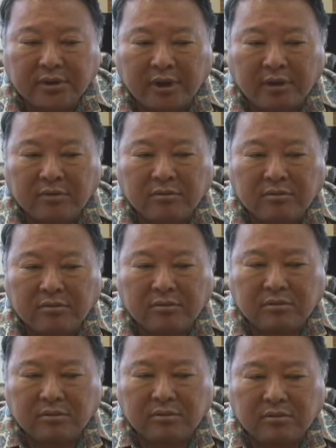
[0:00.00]
Now,
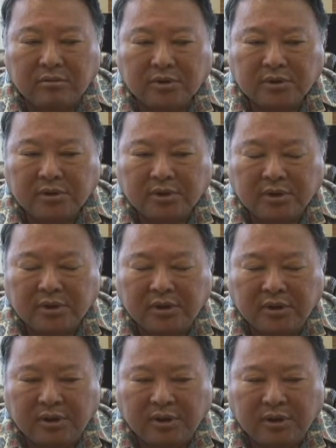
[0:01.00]

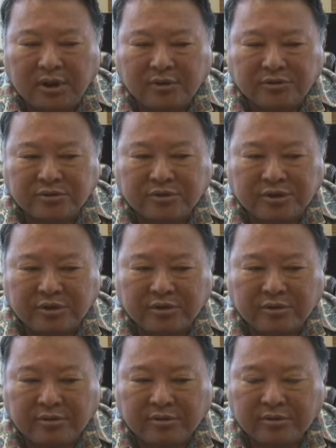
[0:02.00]
the council
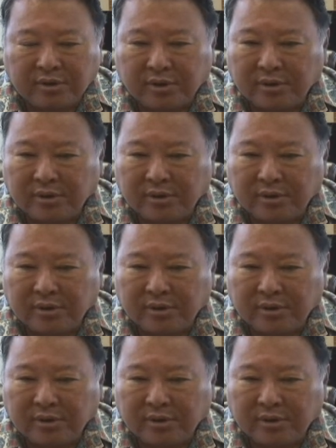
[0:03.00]
chair